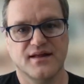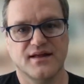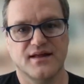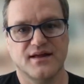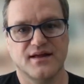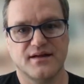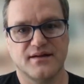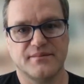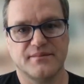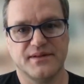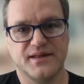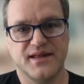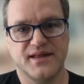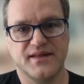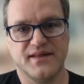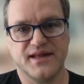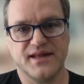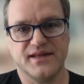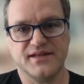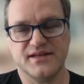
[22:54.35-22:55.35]

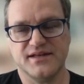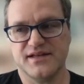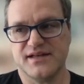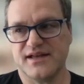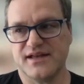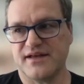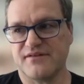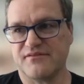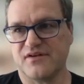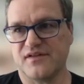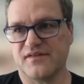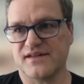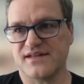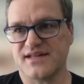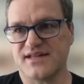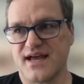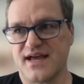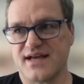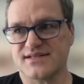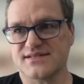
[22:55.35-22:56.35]
And you didn't have all the
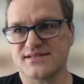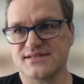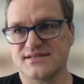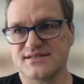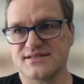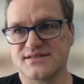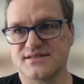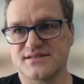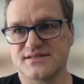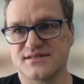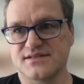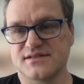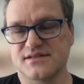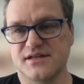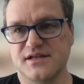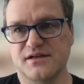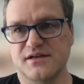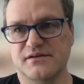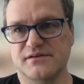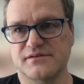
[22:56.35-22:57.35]
taxes. And,
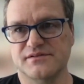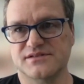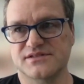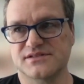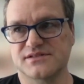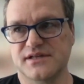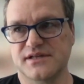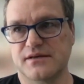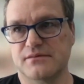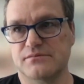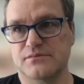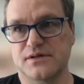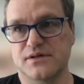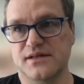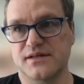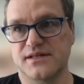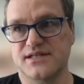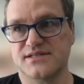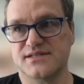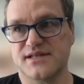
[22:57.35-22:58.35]
it was like,
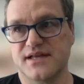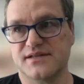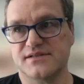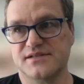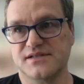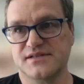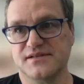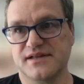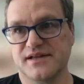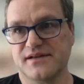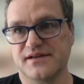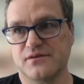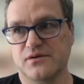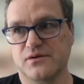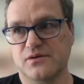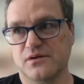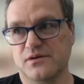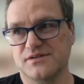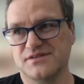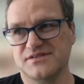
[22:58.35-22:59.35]
at least I took like
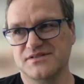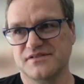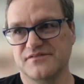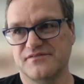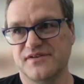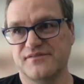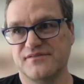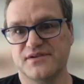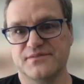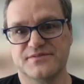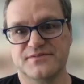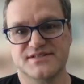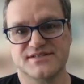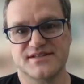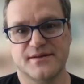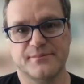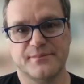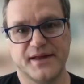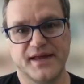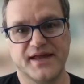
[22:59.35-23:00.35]
close to a
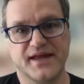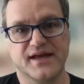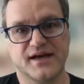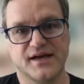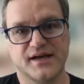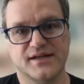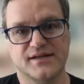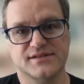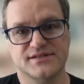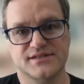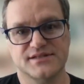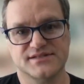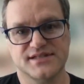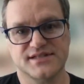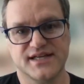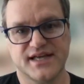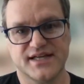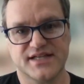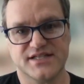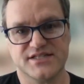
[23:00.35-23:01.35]
50% pay cut just
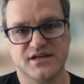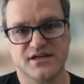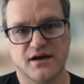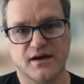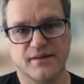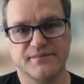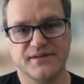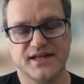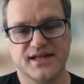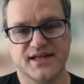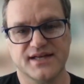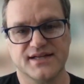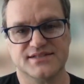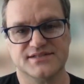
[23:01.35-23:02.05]
to get a job, to get